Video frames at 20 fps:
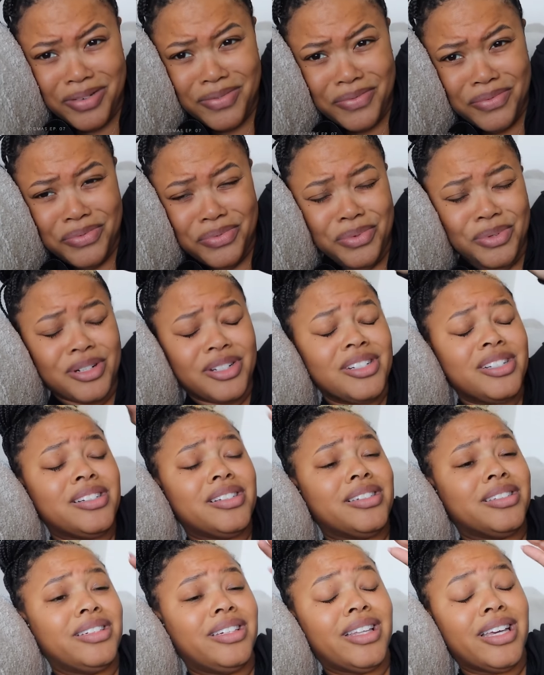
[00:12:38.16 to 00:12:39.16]

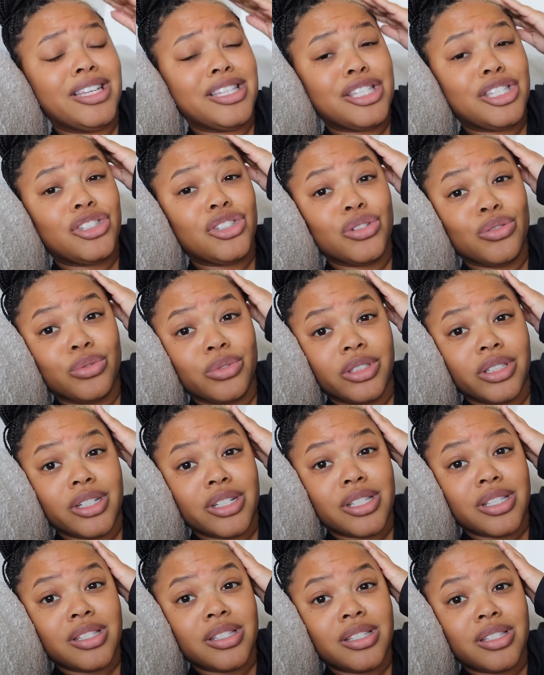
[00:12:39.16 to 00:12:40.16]
Unfortunately, they still look
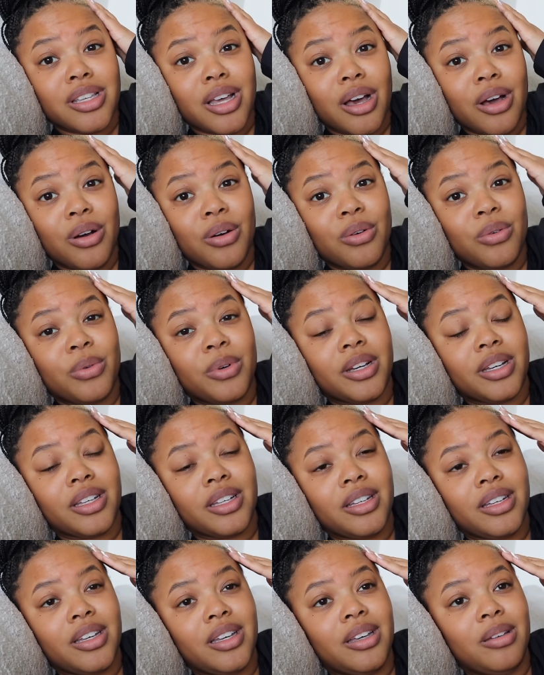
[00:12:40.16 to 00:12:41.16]
so
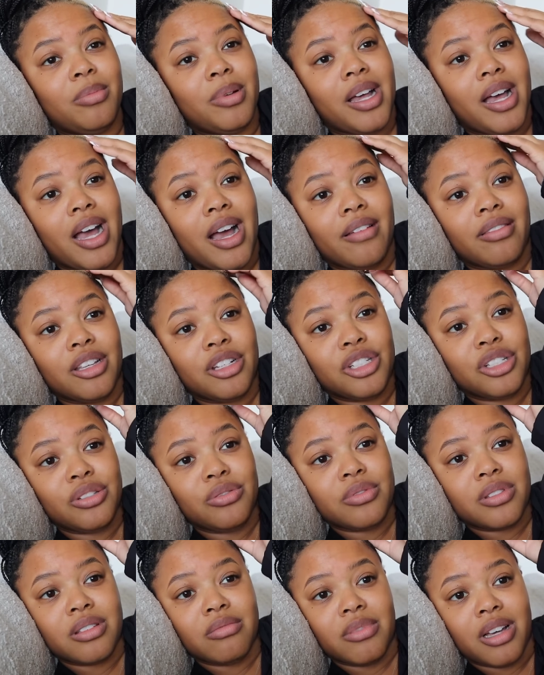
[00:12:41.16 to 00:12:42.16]
good, but I have to
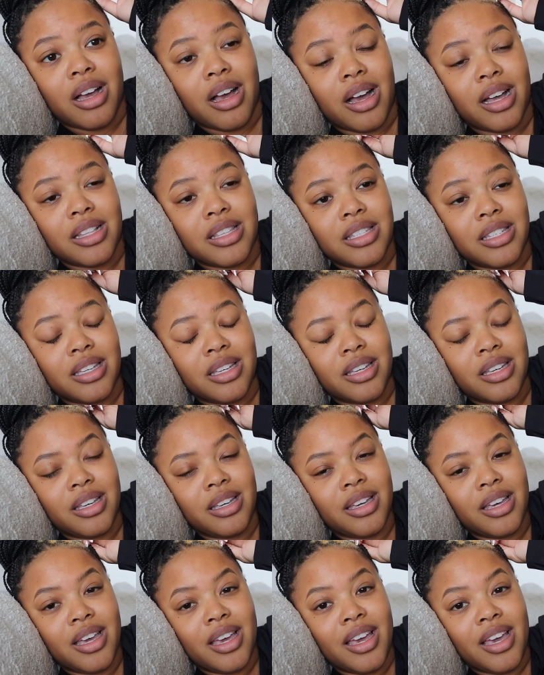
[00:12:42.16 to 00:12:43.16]
shoot some content.
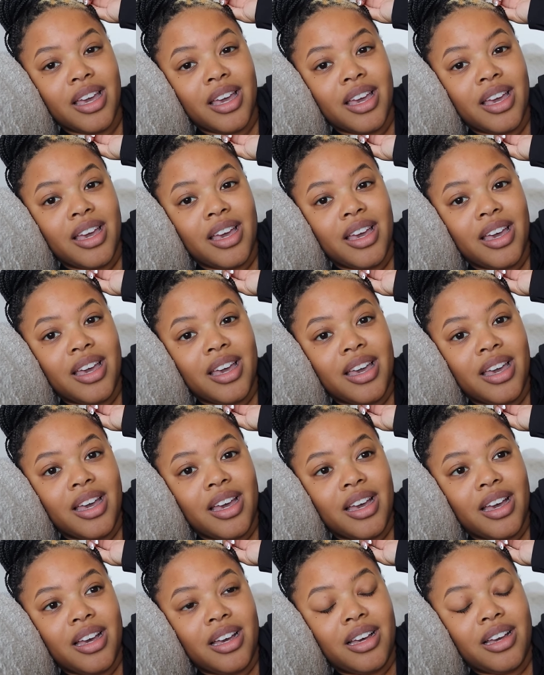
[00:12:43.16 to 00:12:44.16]

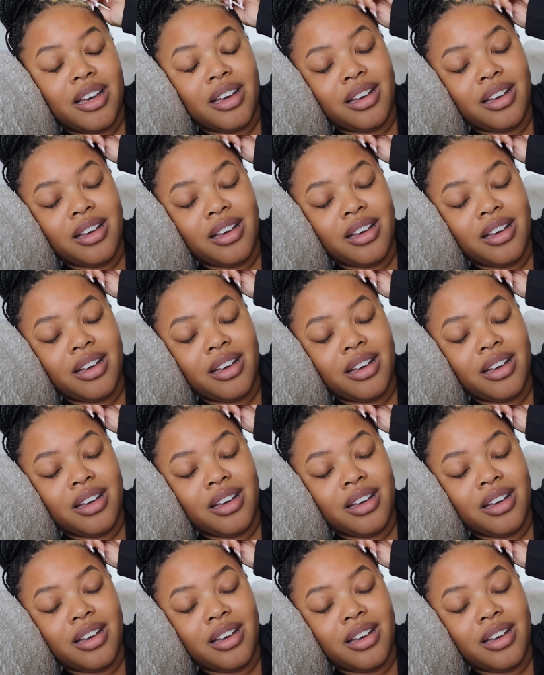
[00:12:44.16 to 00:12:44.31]
So